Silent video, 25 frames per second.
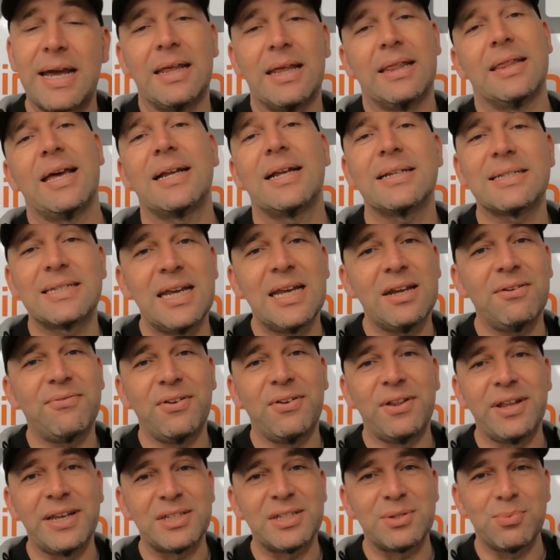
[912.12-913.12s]
that's it for
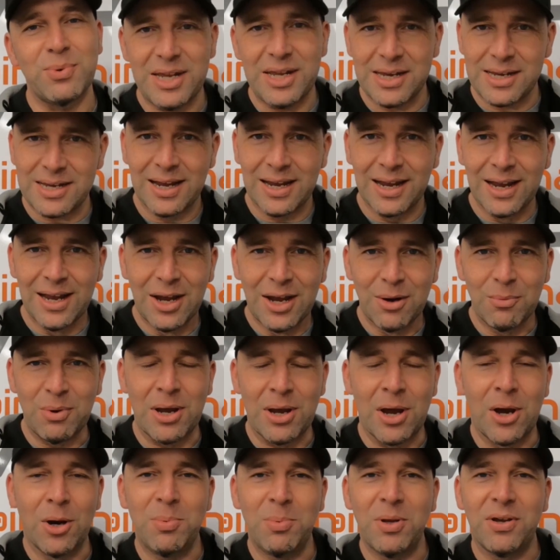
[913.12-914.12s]
this week. We
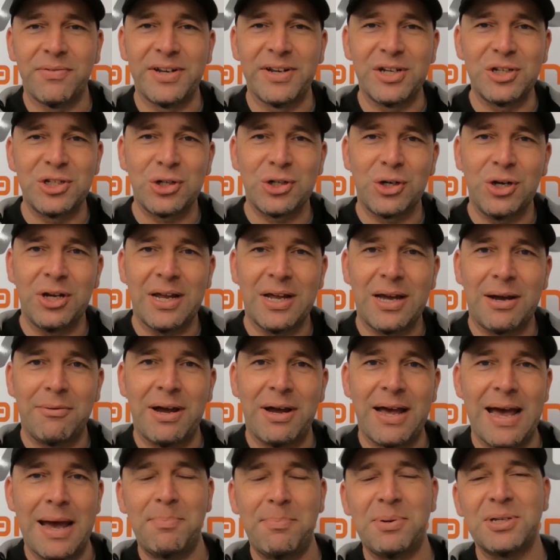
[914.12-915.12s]
hope you've enjoyed our
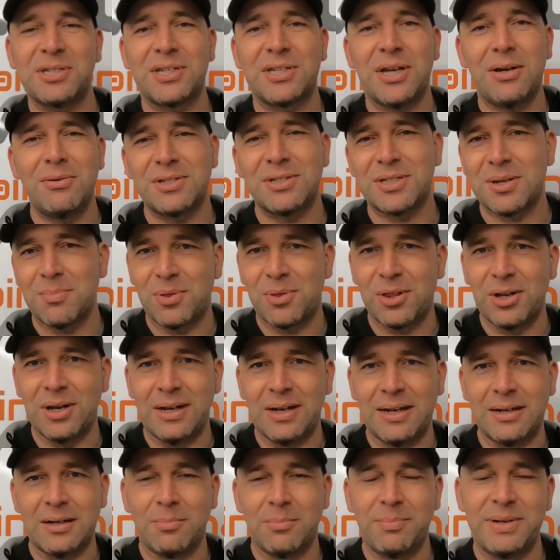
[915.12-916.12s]
episode, something a
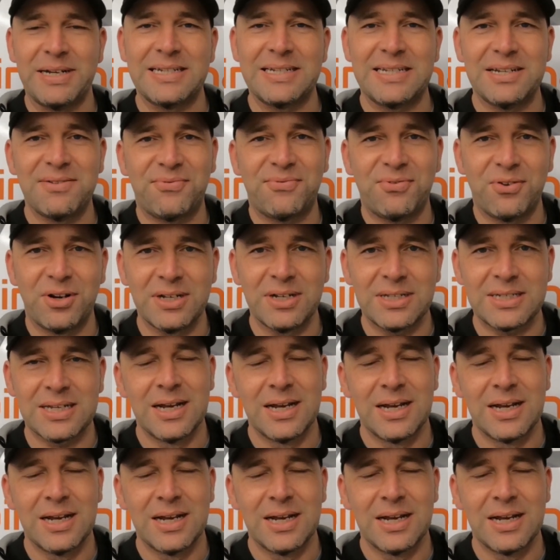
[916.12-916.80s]
little bit different.